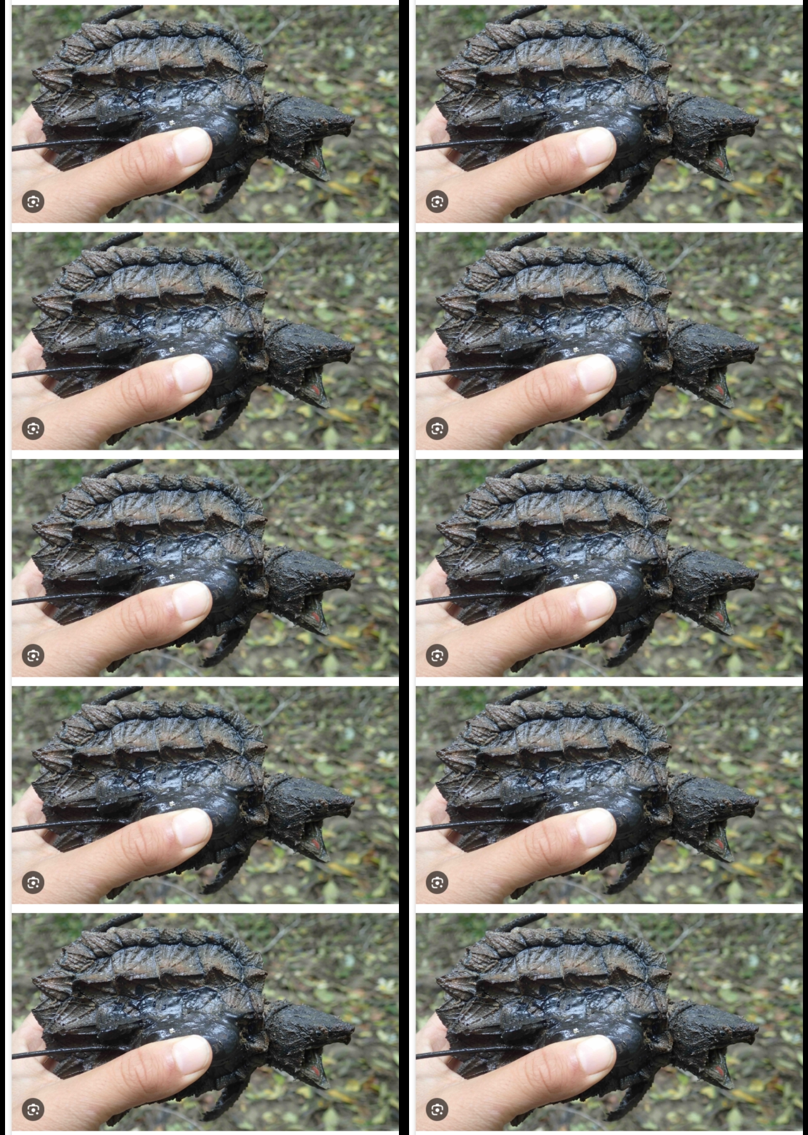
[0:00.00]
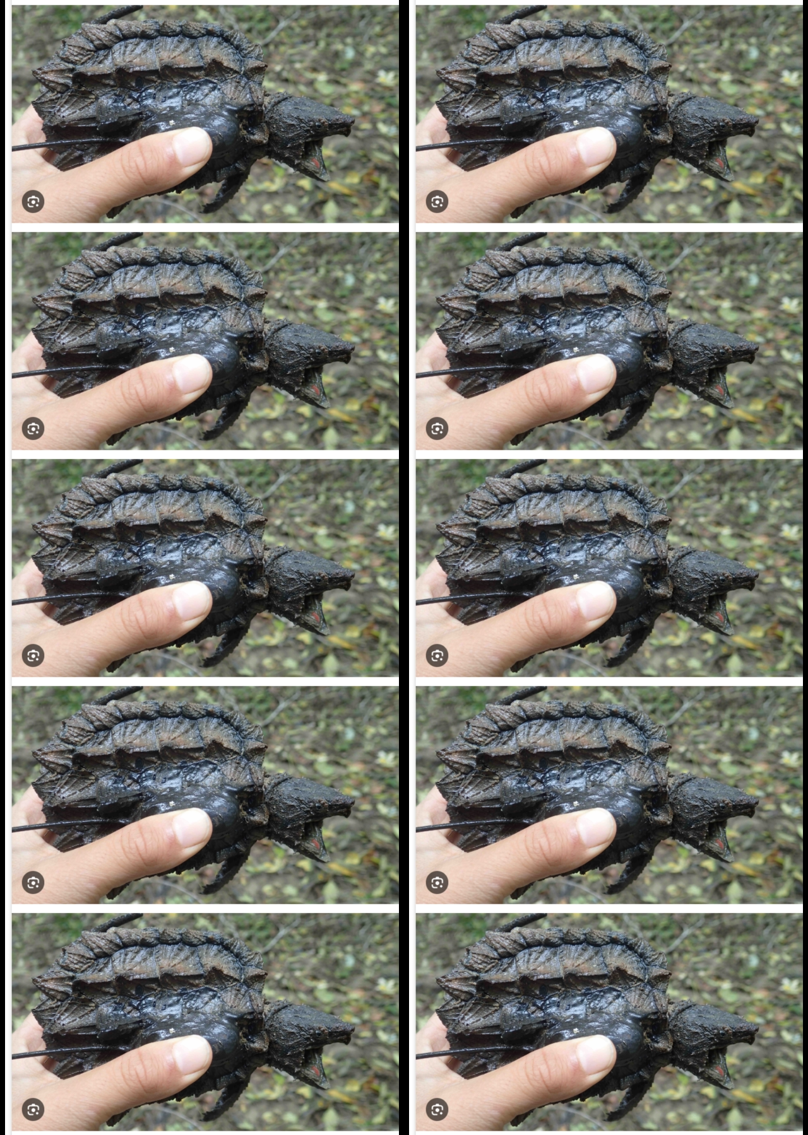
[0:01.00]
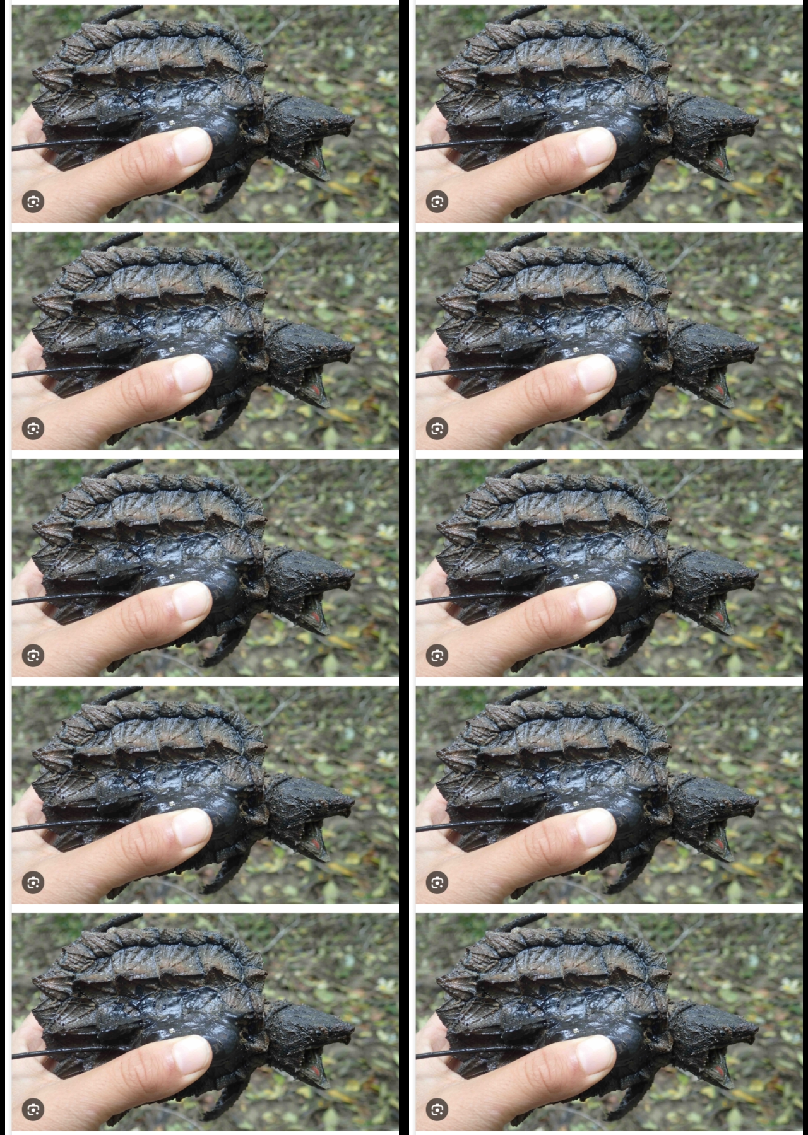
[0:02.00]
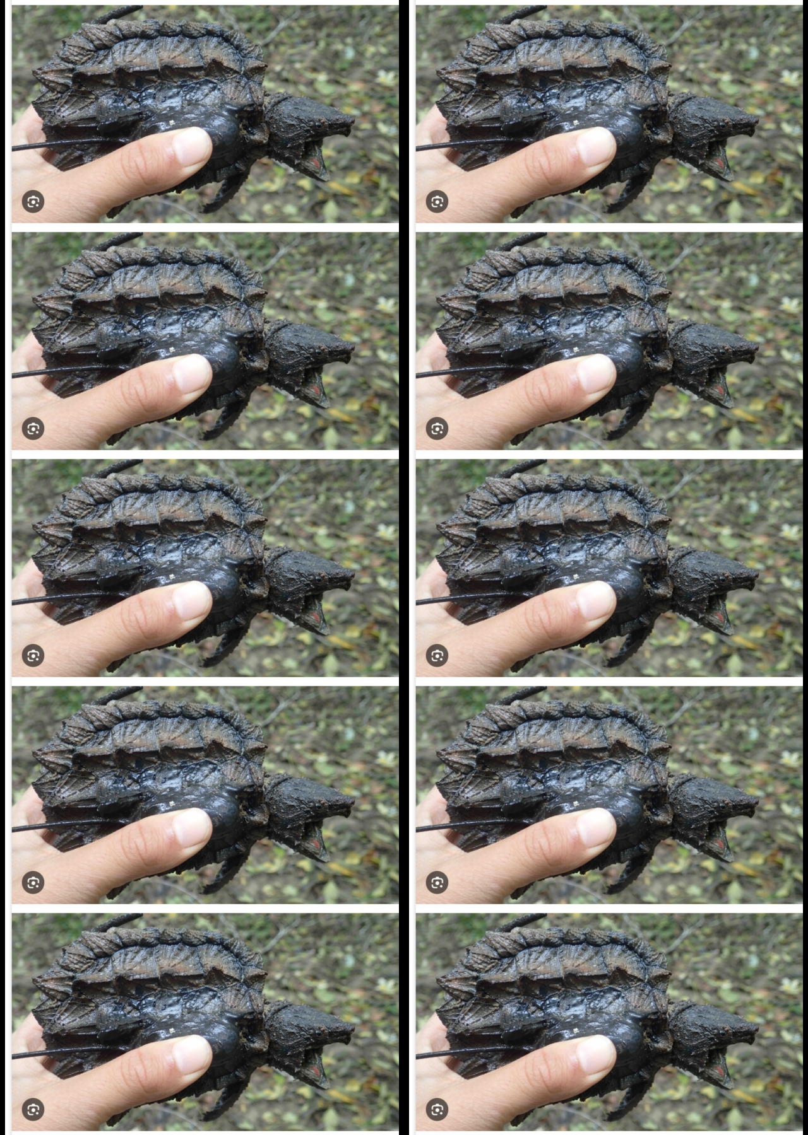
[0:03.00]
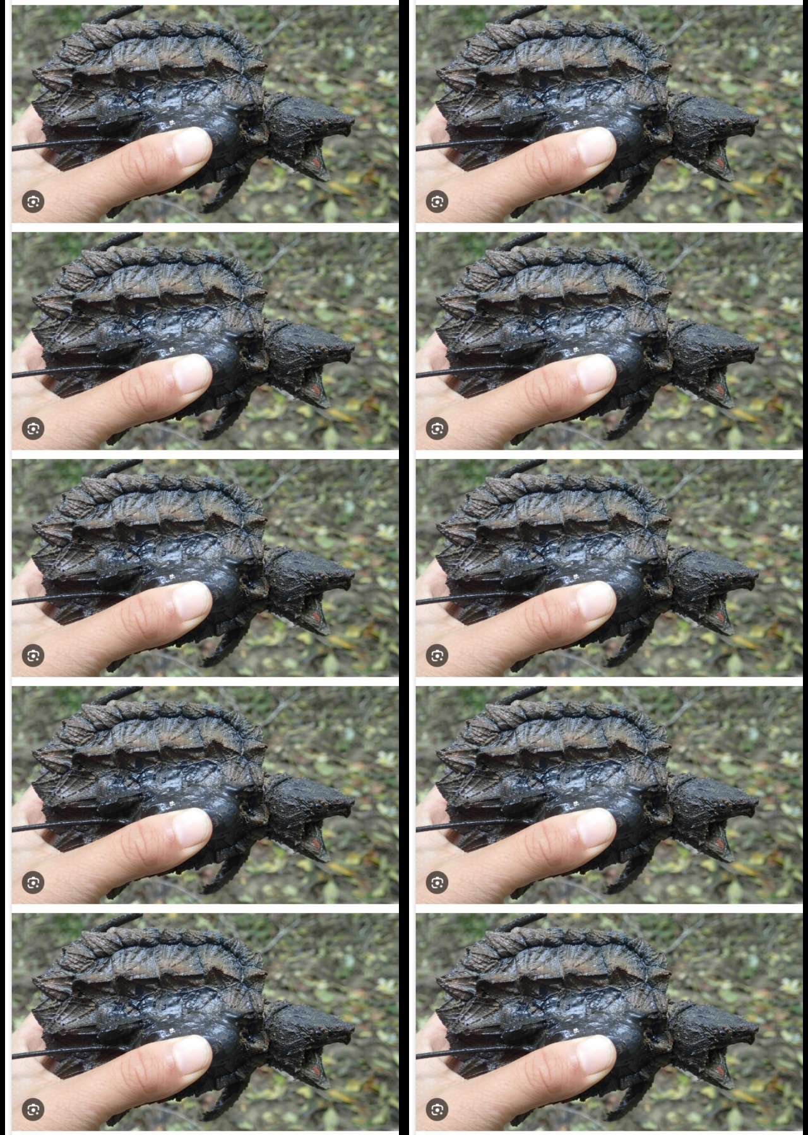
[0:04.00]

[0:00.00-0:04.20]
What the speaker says: No face is visible, so there are no lips to read.